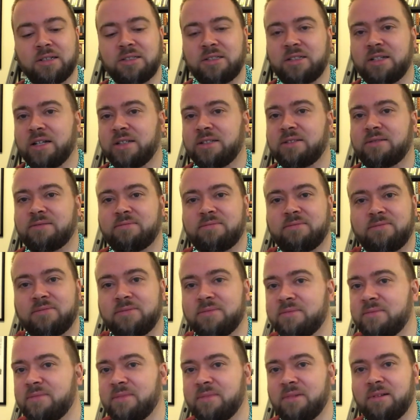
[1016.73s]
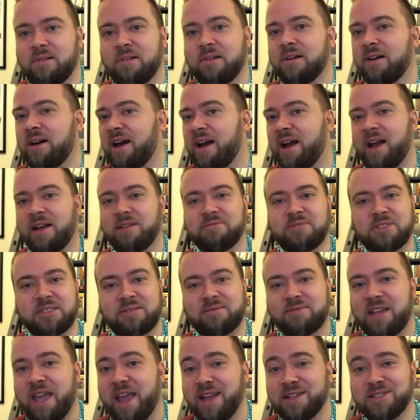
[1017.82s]

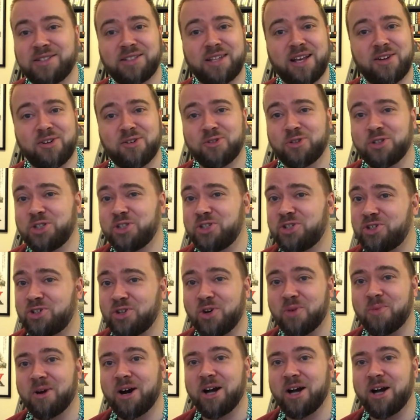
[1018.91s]
just can't stand her so